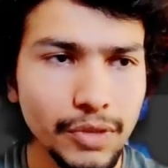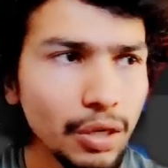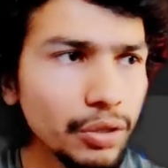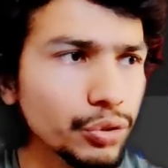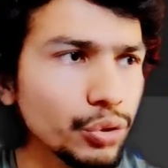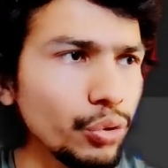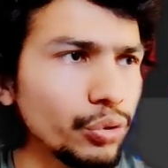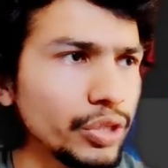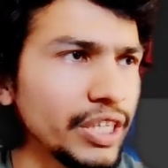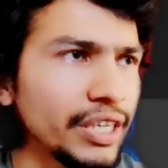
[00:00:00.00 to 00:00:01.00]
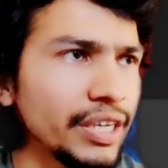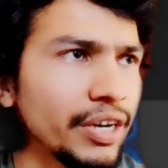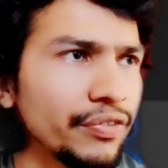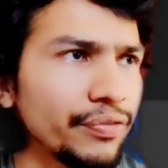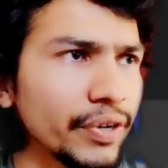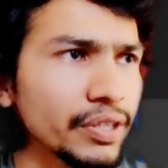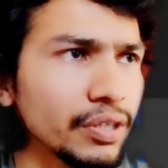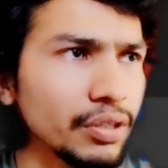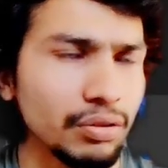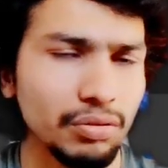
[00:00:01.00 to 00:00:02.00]
So the for
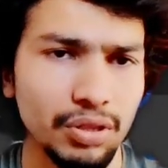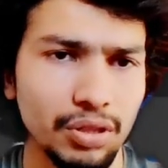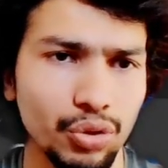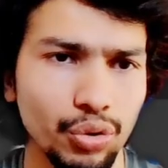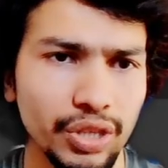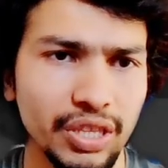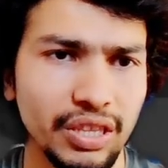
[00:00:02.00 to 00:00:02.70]
so